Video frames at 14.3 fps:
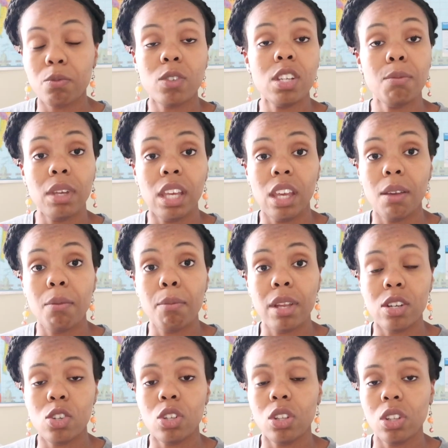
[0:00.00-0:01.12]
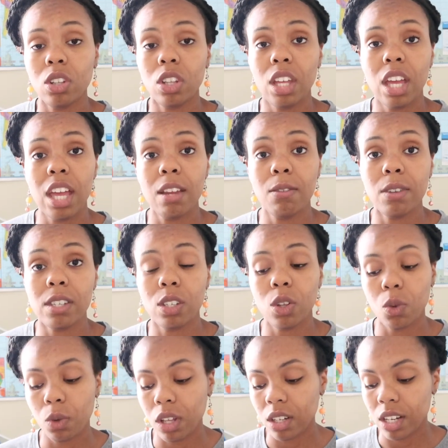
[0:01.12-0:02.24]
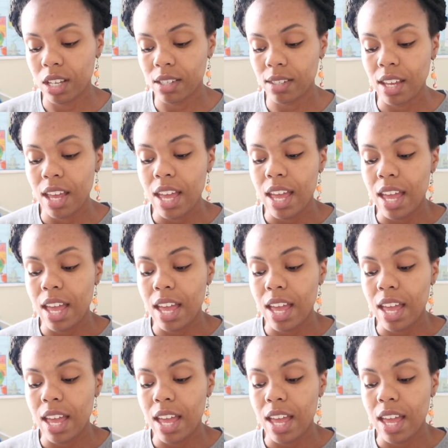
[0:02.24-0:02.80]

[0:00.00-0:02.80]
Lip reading: to me, mental and physical wellness.